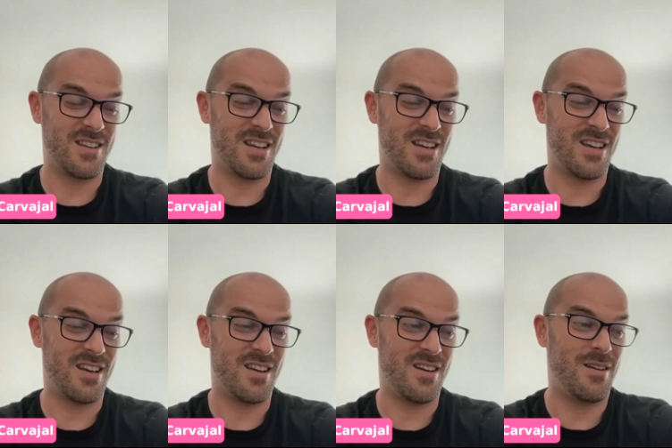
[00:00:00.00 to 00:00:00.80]

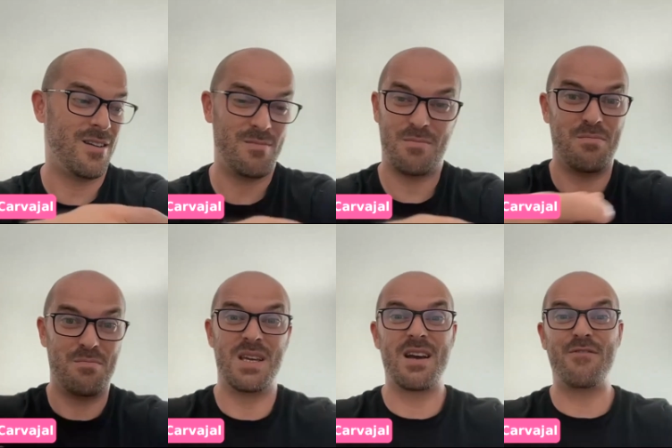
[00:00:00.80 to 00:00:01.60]

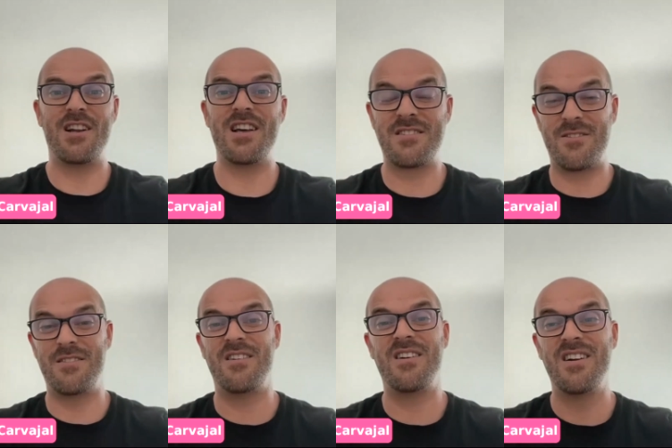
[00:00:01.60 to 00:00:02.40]
being a freelancer
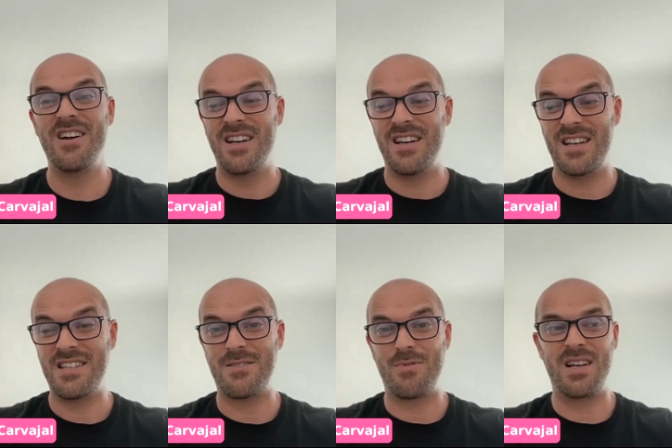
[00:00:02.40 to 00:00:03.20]
there
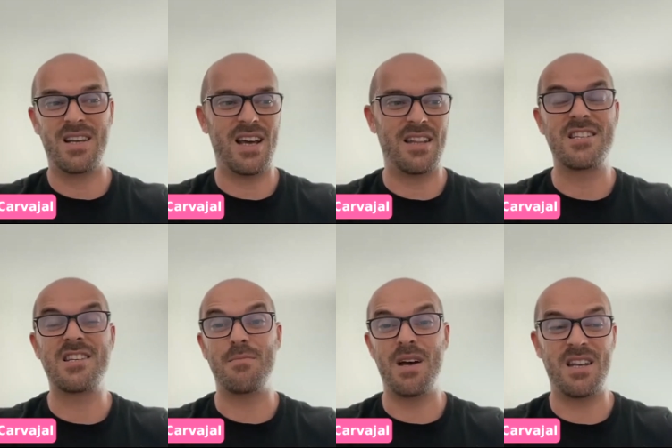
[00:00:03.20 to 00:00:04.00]
is really a
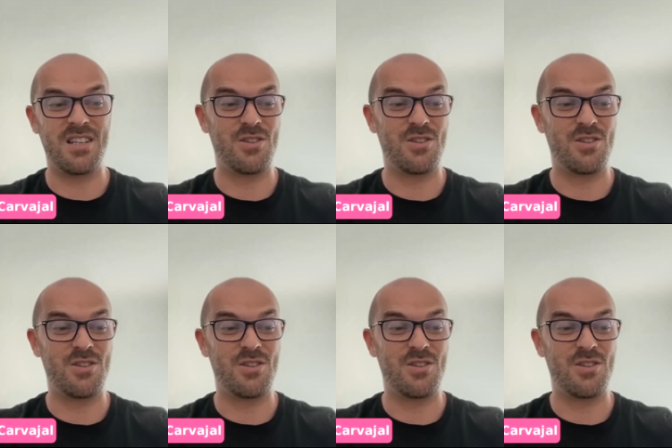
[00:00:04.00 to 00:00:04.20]
disadvantage.